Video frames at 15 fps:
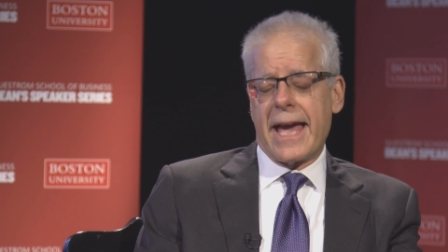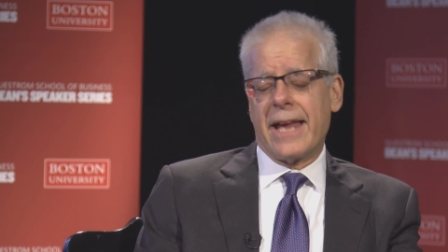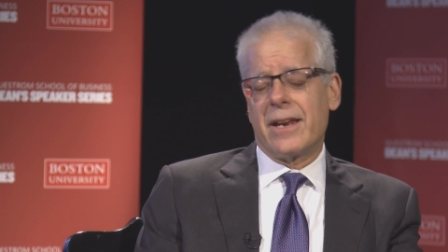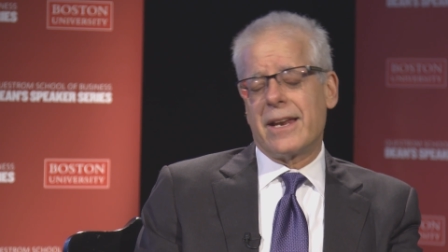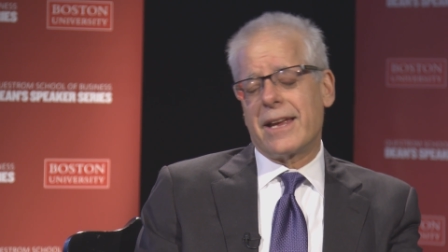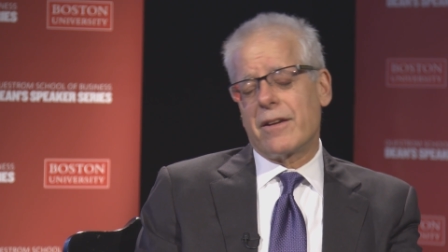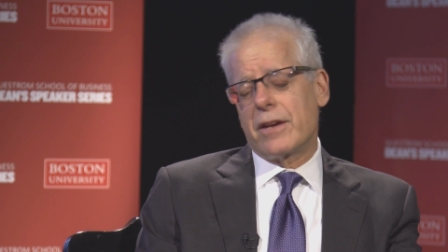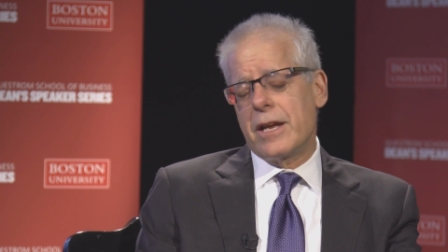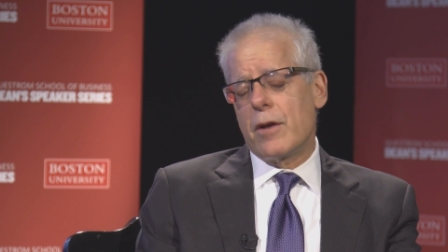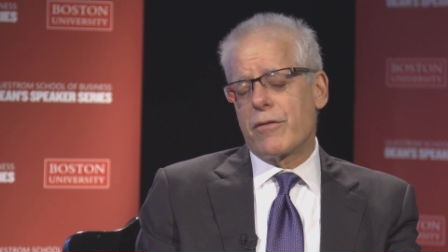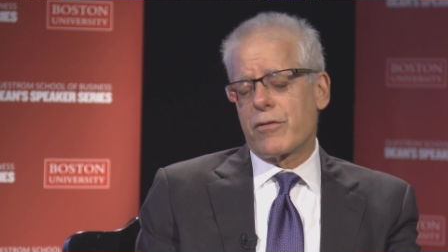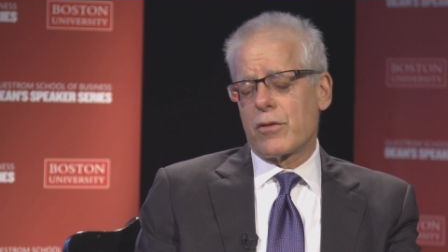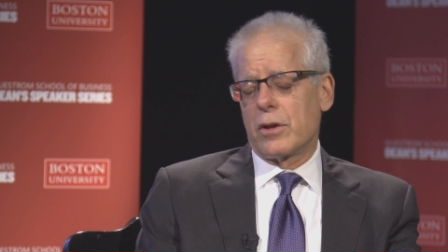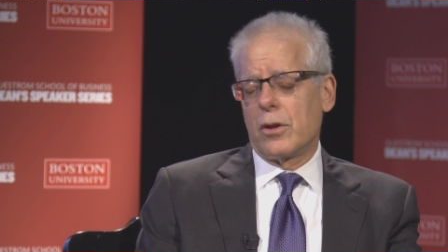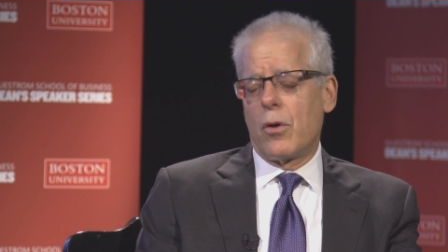And, you know,
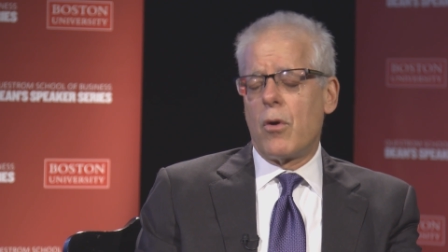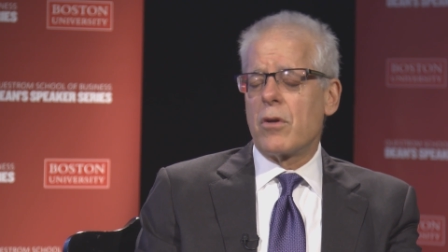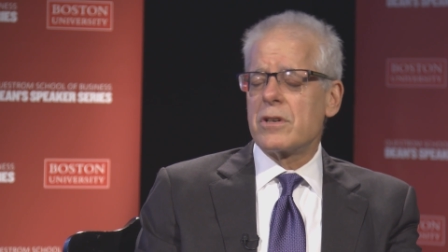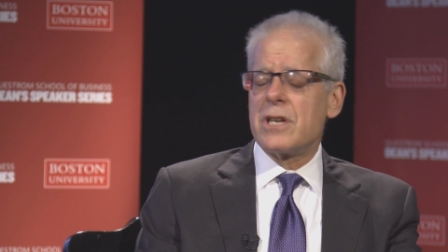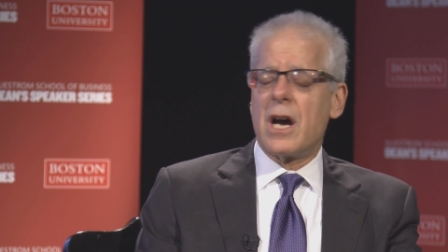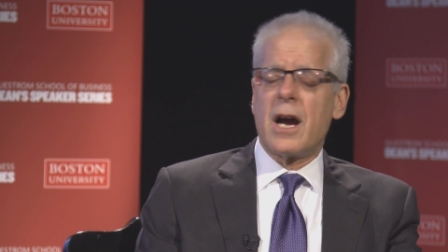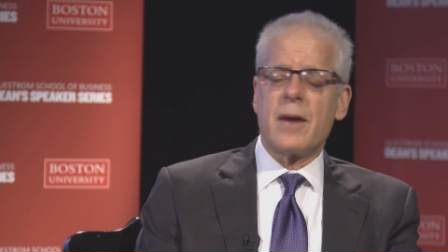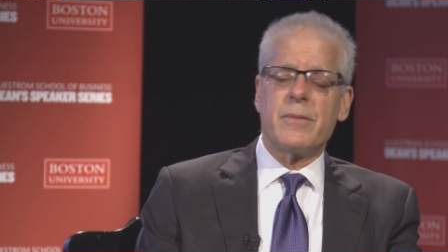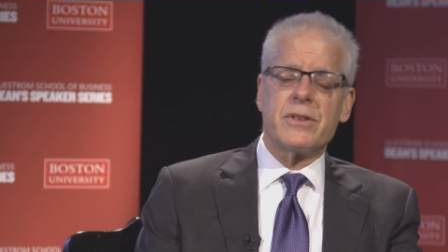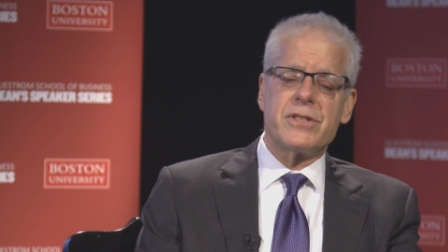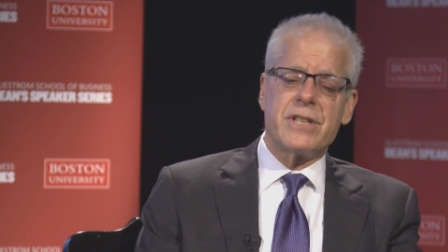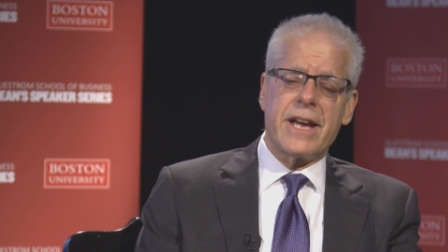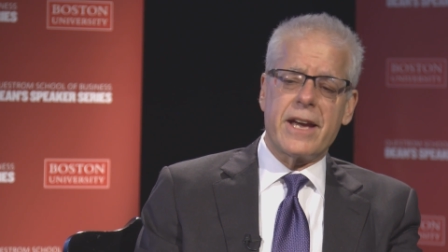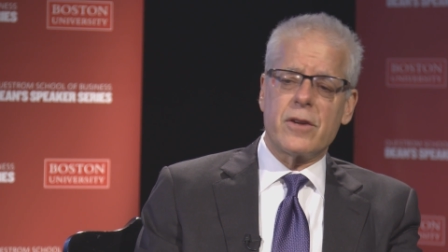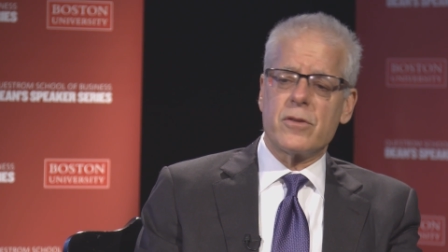for a long time, the
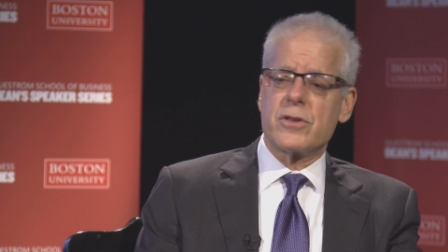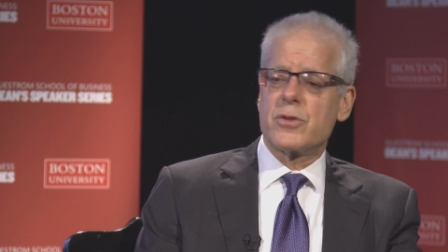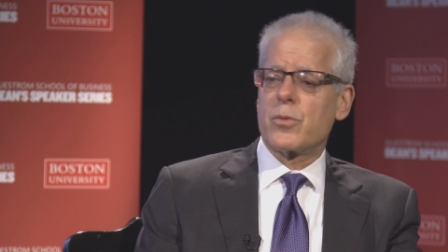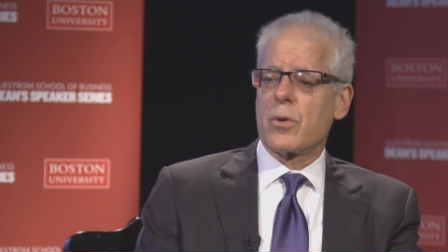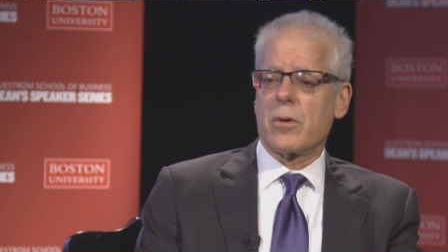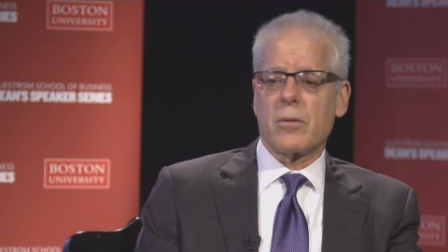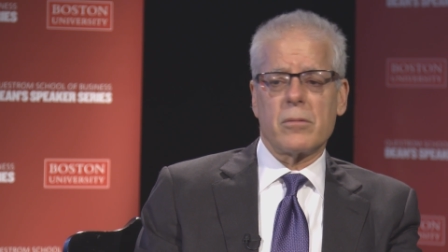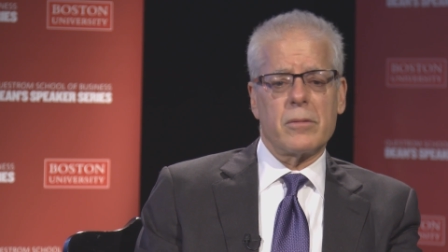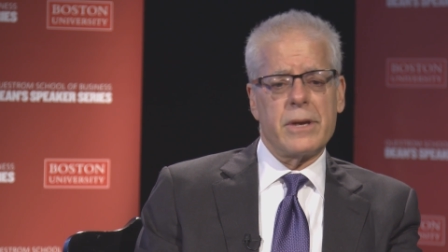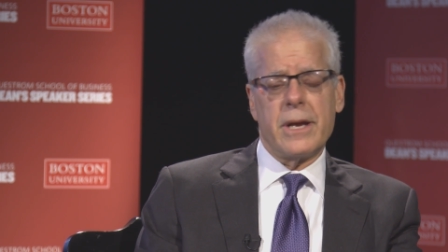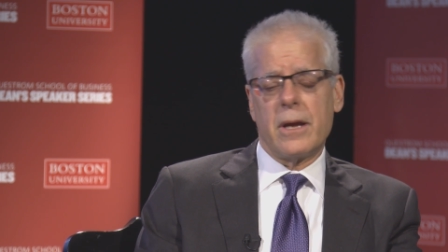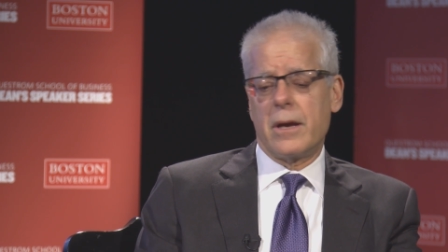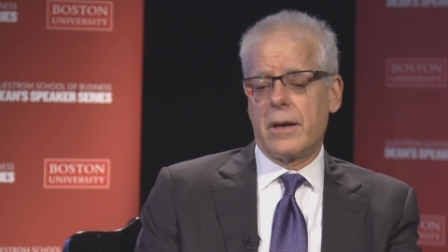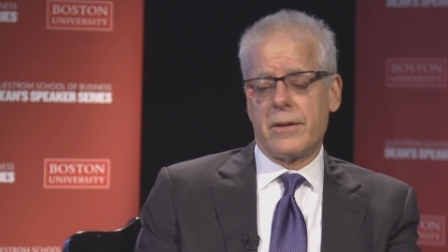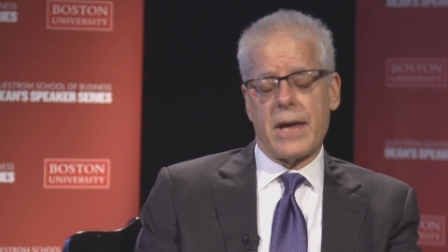standards were, you
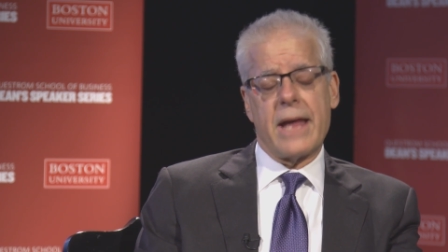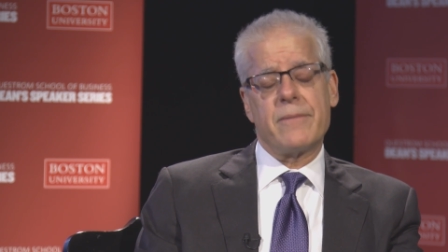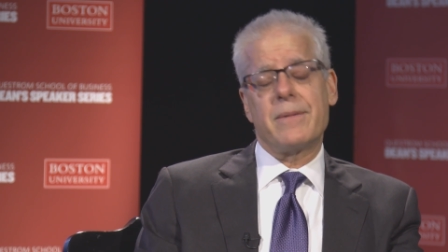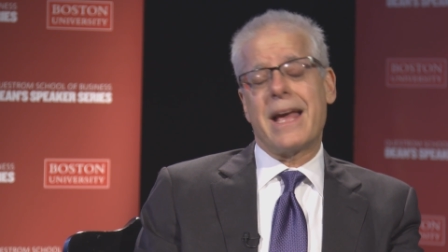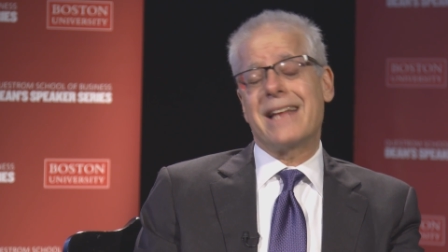know, and,